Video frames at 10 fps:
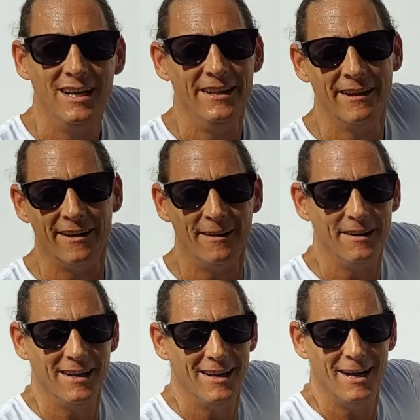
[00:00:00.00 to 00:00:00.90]
They're
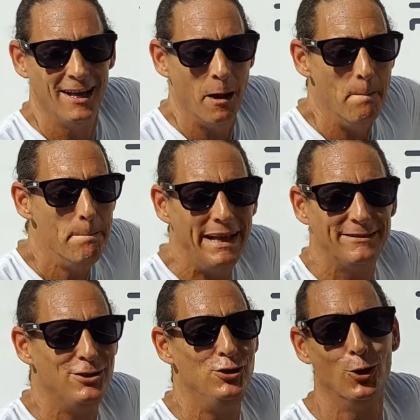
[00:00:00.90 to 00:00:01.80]

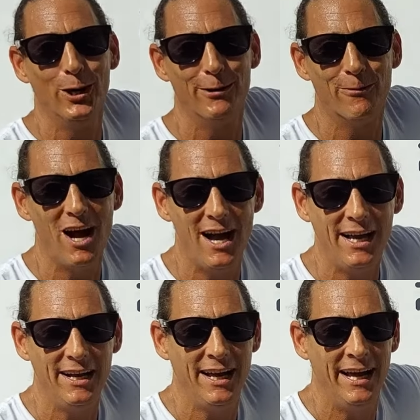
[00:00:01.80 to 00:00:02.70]
immense joy to
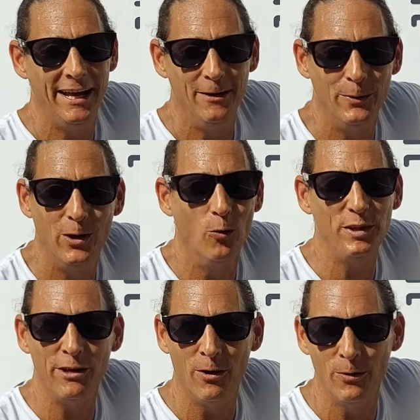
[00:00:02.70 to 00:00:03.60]
ride, and we hope
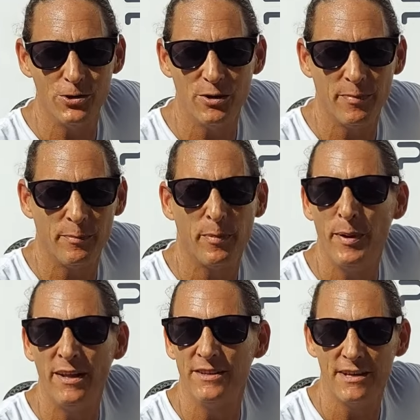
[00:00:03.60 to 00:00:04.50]
that your ownership of
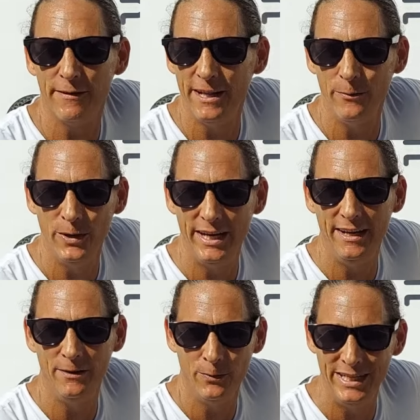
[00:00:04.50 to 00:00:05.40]
Propel is everything
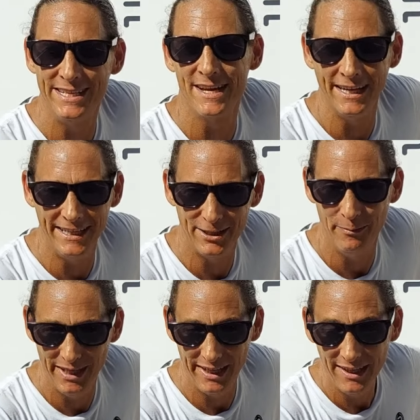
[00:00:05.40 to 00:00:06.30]
we designed it to
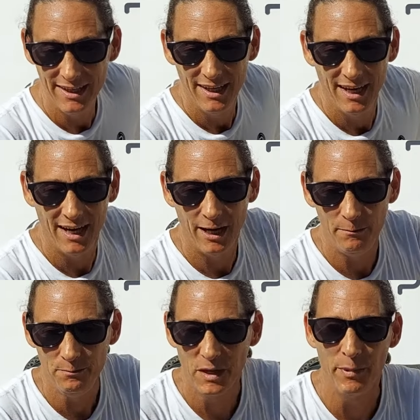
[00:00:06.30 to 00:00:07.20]
be.
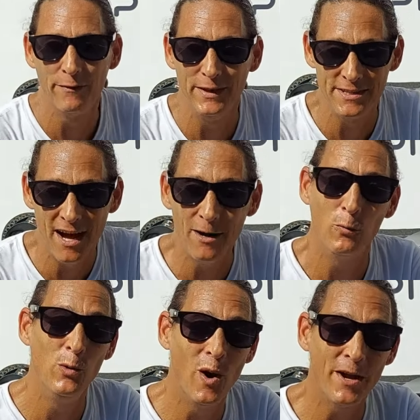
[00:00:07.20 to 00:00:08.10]
But if it's not,
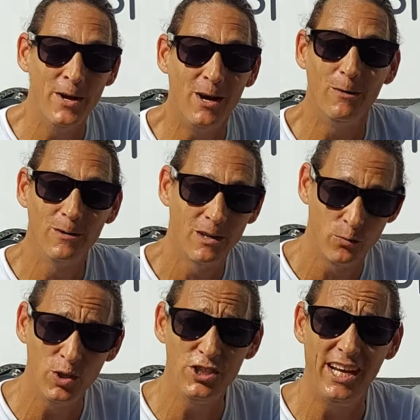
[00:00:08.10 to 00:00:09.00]
we want to know because
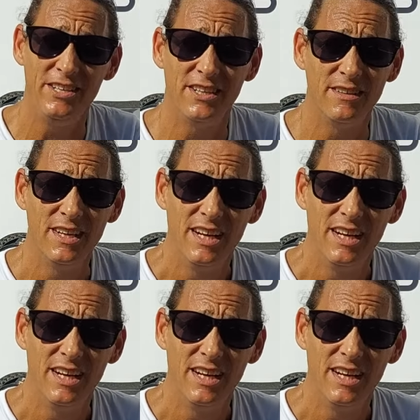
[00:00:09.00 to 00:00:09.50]
we'll change it.